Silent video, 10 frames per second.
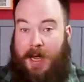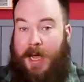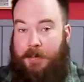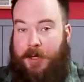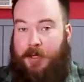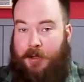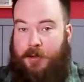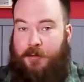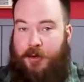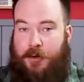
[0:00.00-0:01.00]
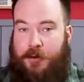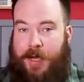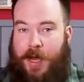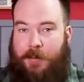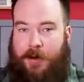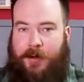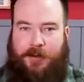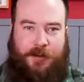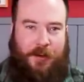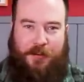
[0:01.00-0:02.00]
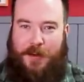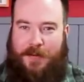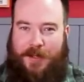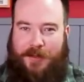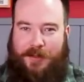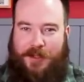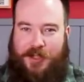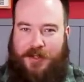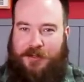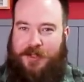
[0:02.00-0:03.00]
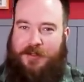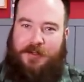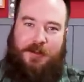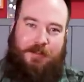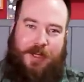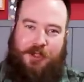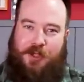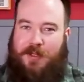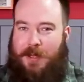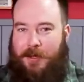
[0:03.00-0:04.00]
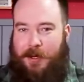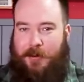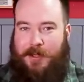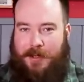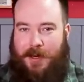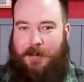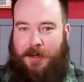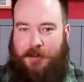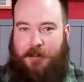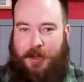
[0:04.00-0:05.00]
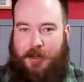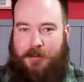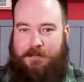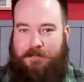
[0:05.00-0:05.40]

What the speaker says: I am going to look for a new camera. So if you have any suggestions, be sure and let me know in the comments below.